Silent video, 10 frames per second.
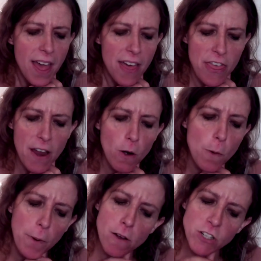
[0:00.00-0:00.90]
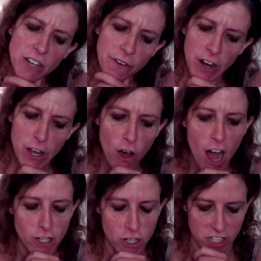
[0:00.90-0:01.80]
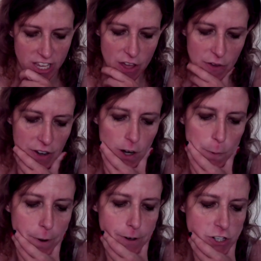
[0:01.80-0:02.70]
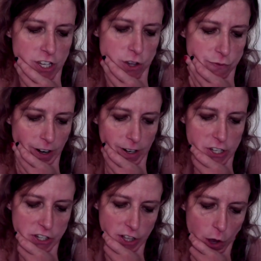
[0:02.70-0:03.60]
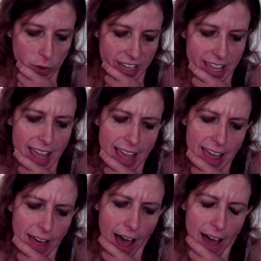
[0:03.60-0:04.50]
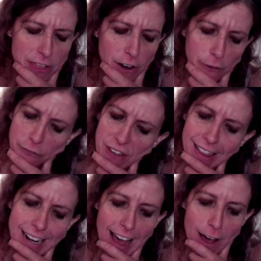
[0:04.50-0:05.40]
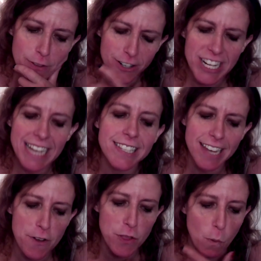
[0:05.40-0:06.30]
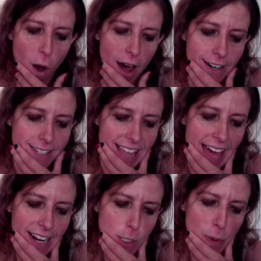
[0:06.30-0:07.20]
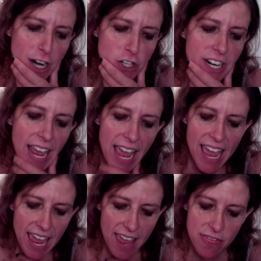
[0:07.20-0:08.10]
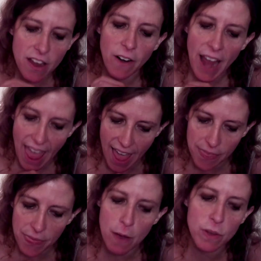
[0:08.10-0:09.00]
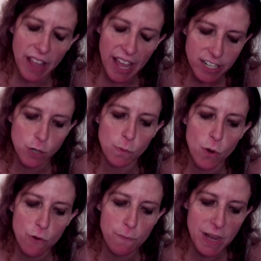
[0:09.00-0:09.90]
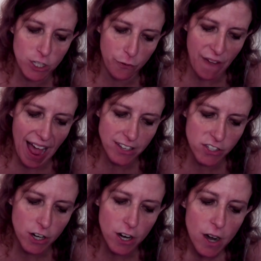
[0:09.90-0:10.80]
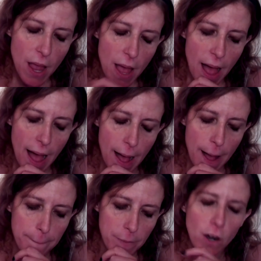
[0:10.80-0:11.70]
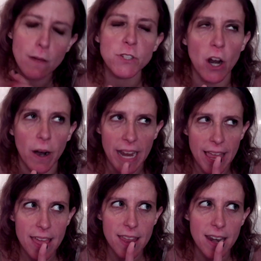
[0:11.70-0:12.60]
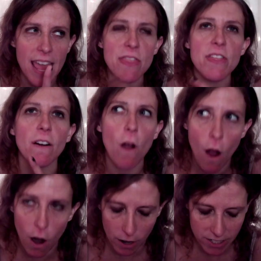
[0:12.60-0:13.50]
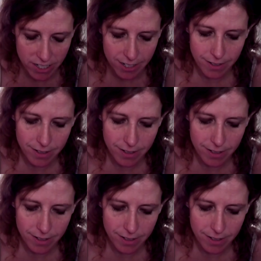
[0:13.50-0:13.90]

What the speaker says: They're approaching very cautiously, though. They're approaching you very slowly. They're feeling out. They're testing out the waters, that expression. In their head, they would like to move much faster. In their heart.